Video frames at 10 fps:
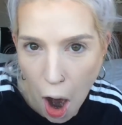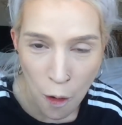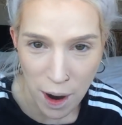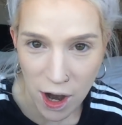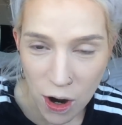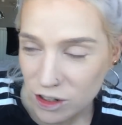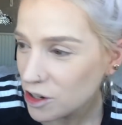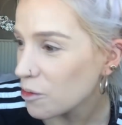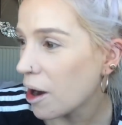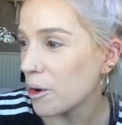Oh my
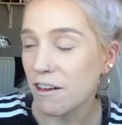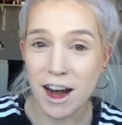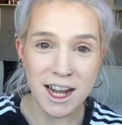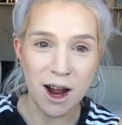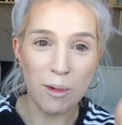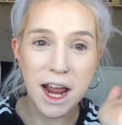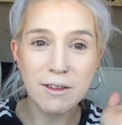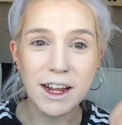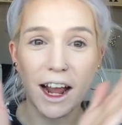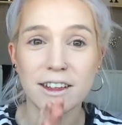gosh, who am I right now? But
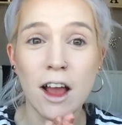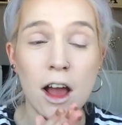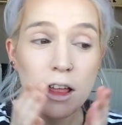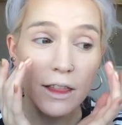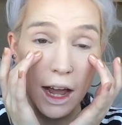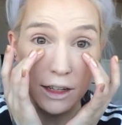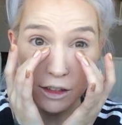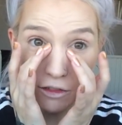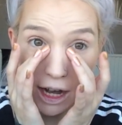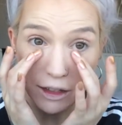anyway, guys, that is
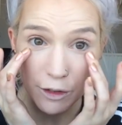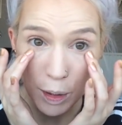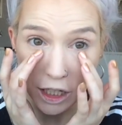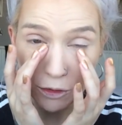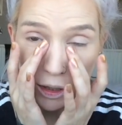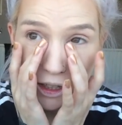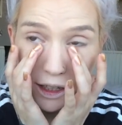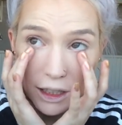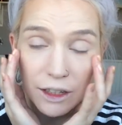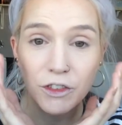a great speech,
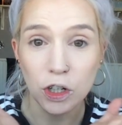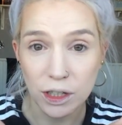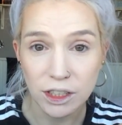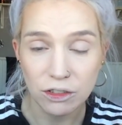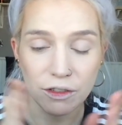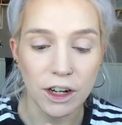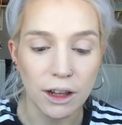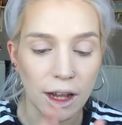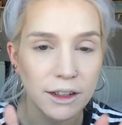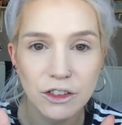particularly if you're an
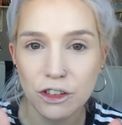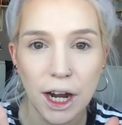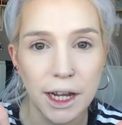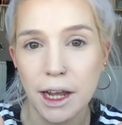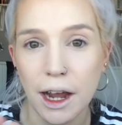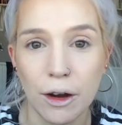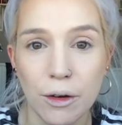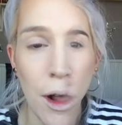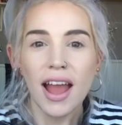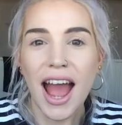introvert. Like, check it
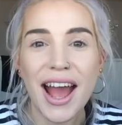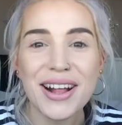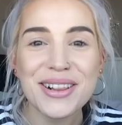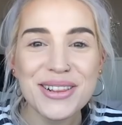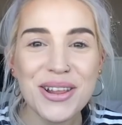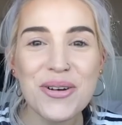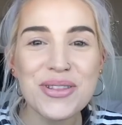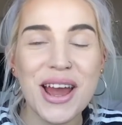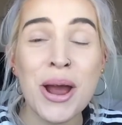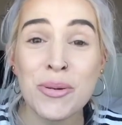out. Hello
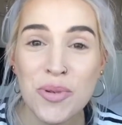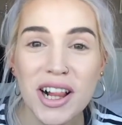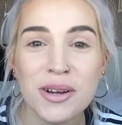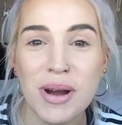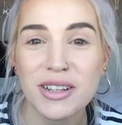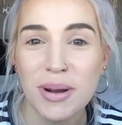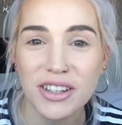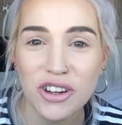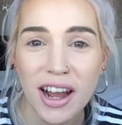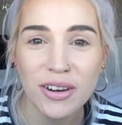there, and welcome back to
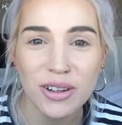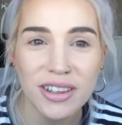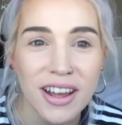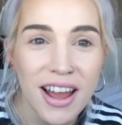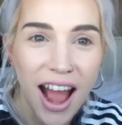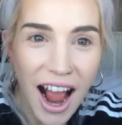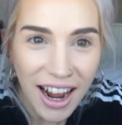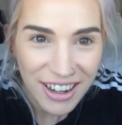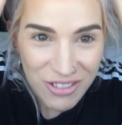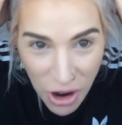my channel.
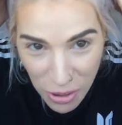I've